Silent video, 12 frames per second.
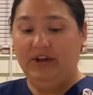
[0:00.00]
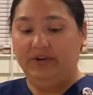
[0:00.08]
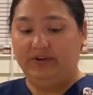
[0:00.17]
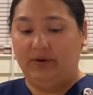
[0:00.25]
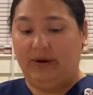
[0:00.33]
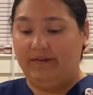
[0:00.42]

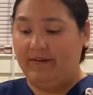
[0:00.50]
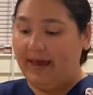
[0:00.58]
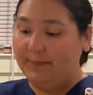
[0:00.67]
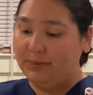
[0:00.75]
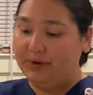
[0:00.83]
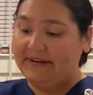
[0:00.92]
So I have
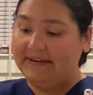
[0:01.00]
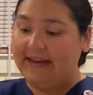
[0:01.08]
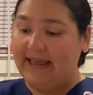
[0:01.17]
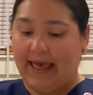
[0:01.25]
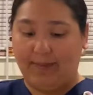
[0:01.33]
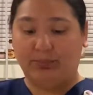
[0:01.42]
heparin,
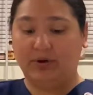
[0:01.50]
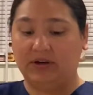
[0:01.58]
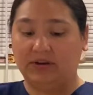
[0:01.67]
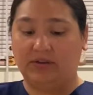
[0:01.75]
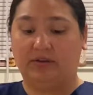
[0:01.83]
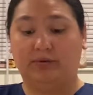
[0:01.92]
the